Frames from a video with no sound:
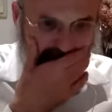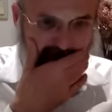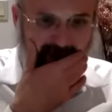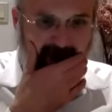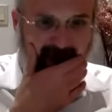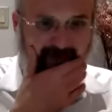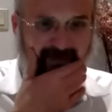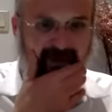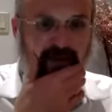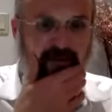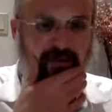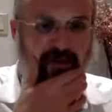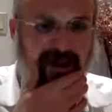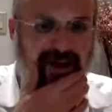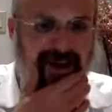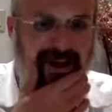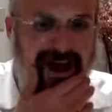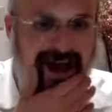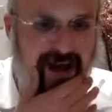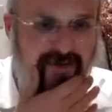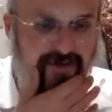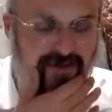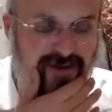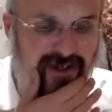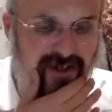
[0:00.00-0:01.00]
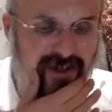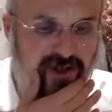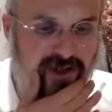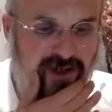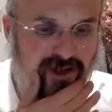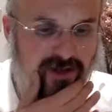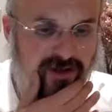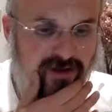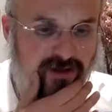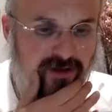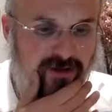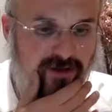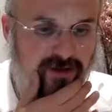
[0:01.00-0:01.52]
a tefach and a half
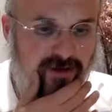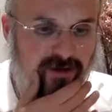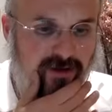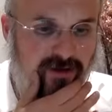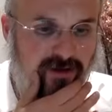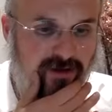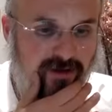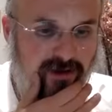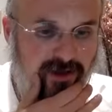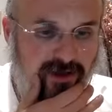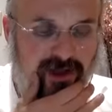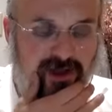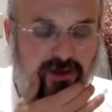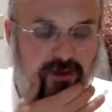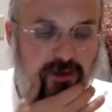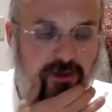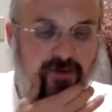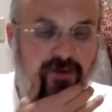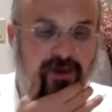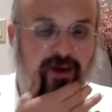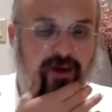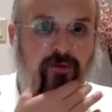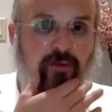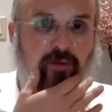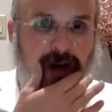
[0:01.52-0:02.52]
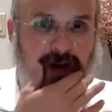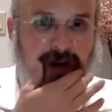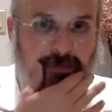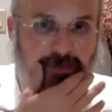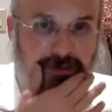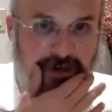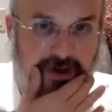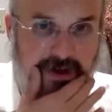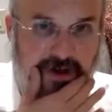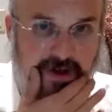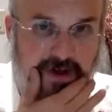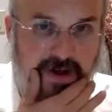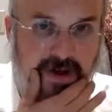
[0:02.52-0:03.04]
each. Because it's a three tefachim wide
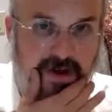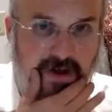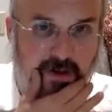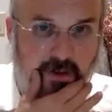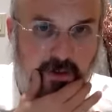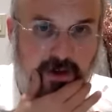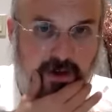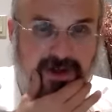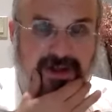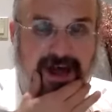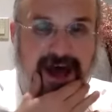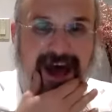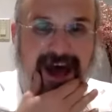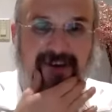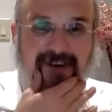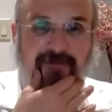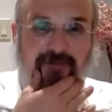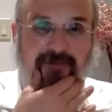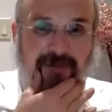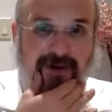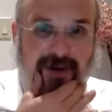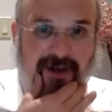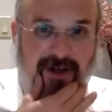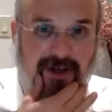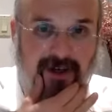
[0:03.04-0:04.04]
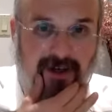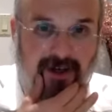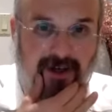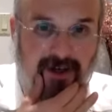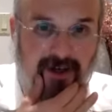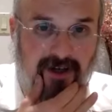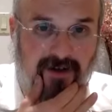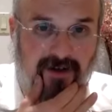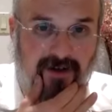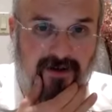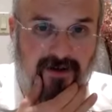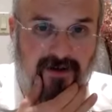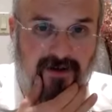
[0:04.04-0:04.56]
brick. Whereas the half brick
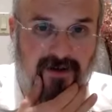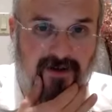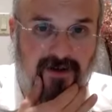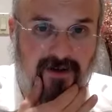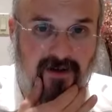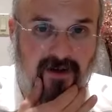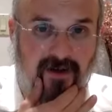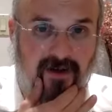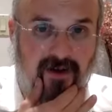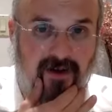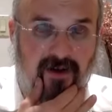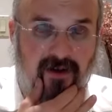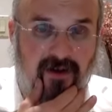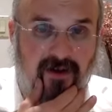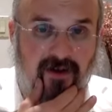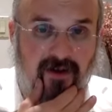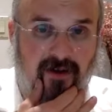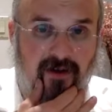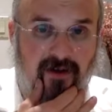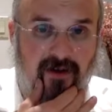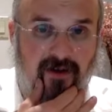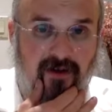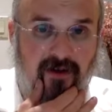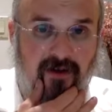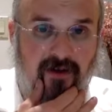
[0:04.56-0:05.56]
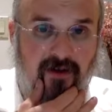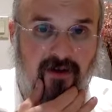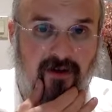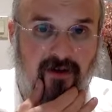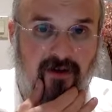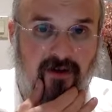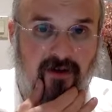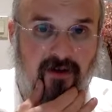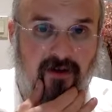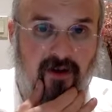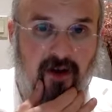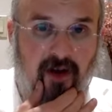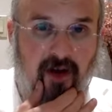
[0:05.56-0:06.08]
is
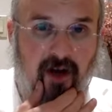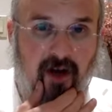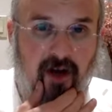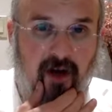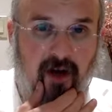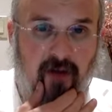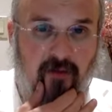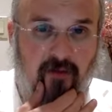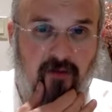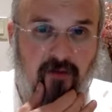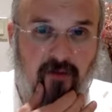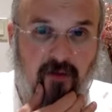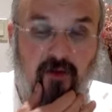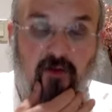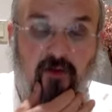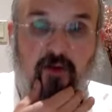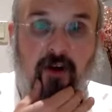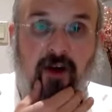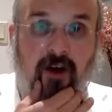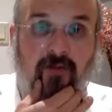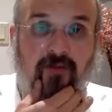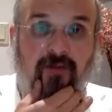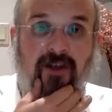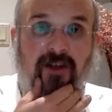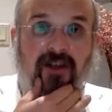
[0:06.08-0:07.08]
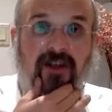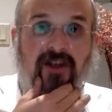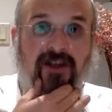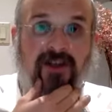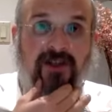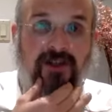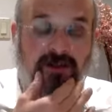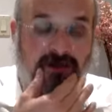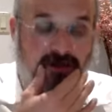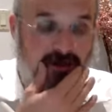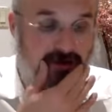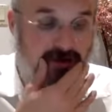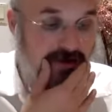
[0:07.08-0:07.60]
um, two tefachim
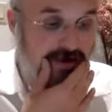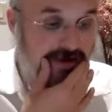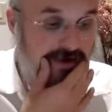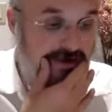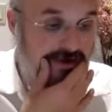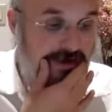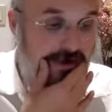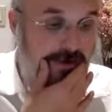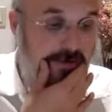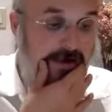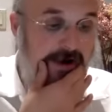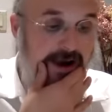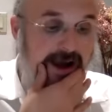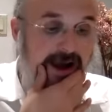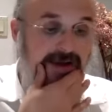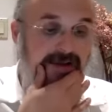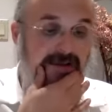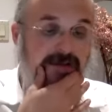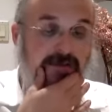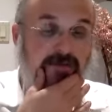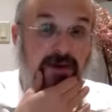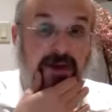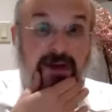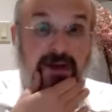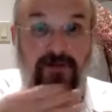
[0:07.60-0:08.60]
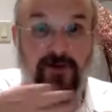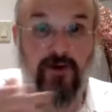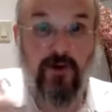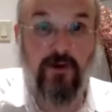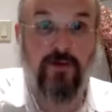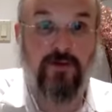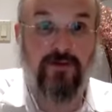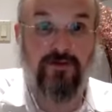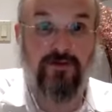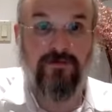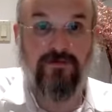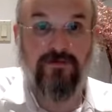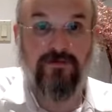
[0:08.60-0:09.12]
each. The Gemara ends, even
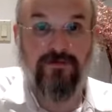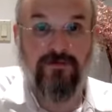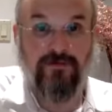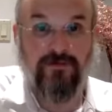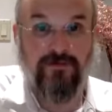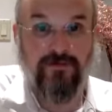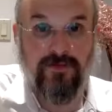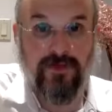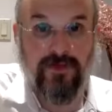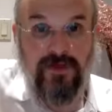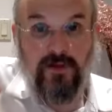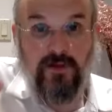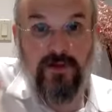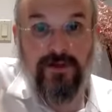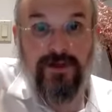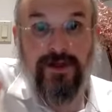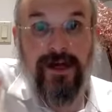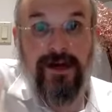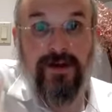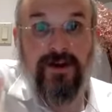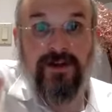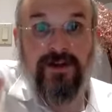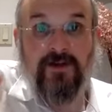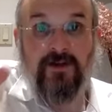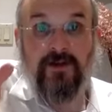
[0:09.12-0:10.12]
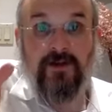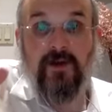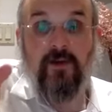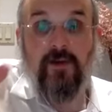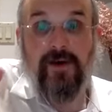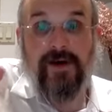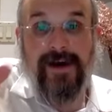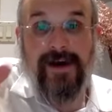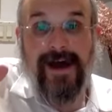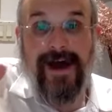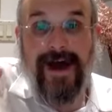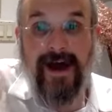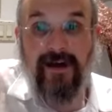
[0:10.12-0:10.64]
though it's only it's only one
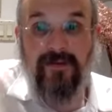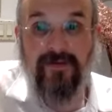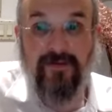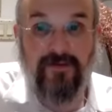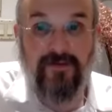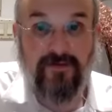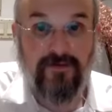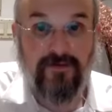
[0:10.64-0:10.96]
and a half